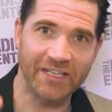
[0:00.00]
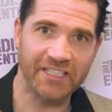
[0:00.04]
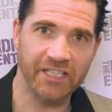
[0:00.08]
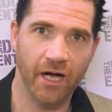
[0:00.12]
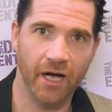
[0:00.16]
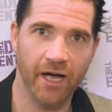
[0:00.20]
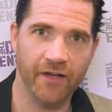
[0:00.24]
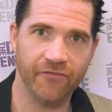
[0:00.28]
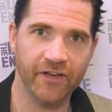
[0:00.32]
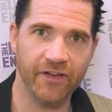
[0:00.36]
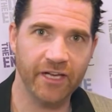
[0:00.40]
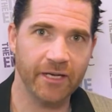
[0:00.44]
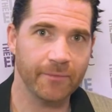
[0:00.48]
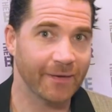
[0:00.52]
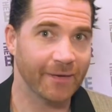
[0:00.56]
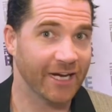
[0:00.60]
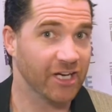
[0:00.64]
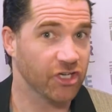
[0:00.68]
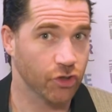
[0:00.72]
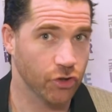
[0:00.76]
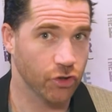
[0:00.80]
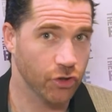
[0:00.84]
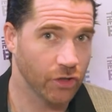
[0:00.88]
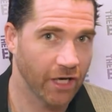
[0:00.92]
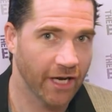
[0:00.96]
we dive in,
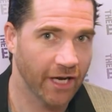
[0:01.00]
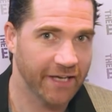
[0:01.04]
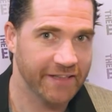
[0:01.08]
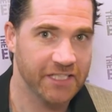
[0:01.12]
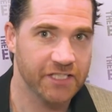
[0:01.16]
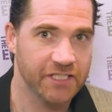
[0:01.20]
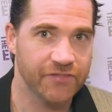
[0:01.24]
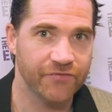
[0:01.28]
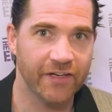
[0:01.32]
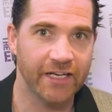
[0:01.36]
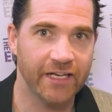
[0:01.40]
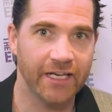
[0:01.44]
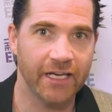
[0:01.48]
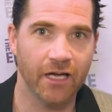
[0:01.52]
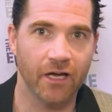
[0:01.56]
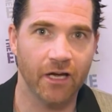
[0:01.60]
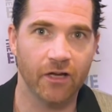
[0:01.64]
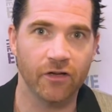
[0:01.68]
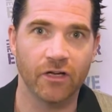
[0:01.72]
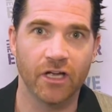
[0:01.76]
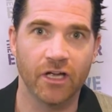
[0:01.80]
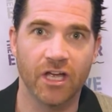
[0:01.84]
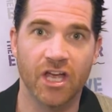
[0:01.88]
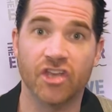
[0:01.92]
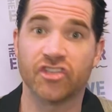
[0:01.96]
make sure you like this
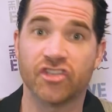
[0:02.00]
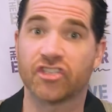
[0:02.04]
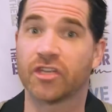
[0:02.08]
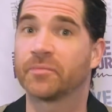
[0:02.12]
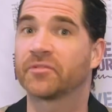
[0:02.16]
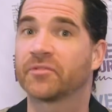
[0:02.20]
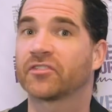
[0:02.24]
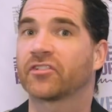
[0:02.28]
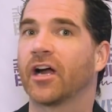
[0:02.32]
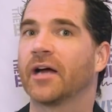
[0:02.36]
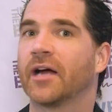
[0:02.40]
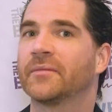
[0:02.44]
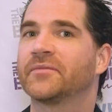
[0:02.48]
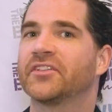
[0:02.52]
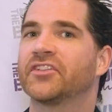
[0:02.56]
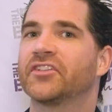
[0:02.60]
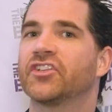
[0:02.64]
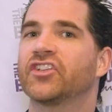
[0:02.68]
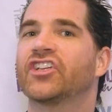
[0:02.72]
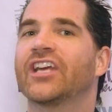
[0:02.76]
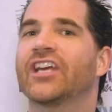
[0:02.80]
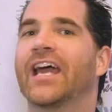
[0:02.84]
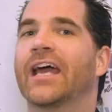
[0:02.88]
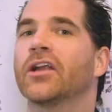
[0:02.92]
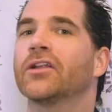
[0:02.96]
video, subscribe to
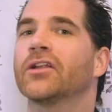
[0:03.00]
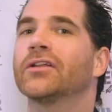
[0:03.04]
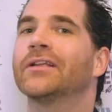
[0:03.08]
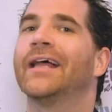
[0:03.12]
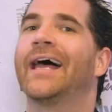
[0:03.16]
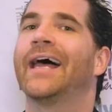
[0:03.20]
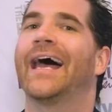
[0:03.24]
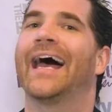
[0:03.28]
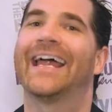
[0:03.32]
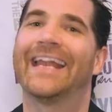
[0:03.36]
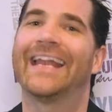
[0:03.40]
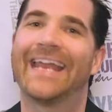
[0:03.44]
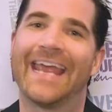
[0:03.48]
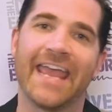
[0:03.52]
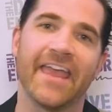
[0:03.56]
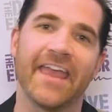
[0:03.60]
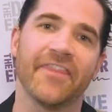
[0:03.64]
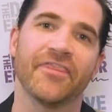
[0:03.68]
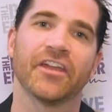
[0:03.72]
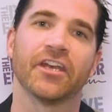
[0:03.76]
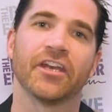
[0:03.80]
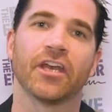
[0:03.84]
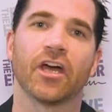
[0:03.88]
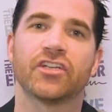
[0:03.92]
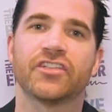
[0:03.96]
the channel, and
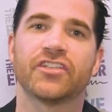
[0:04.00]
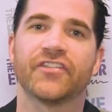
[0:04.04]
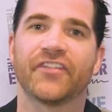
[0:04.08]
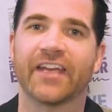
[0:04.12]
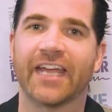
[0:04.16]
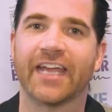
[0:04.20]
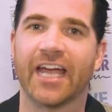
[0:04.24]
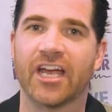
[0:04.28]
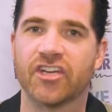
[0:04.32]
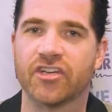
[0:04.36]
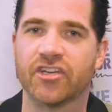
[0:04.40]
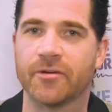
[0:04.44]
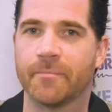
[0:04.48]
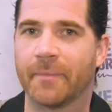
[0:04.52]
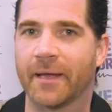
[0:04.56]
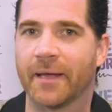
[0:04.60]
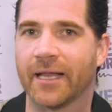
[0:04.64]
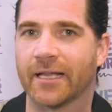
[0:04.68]
hit the notification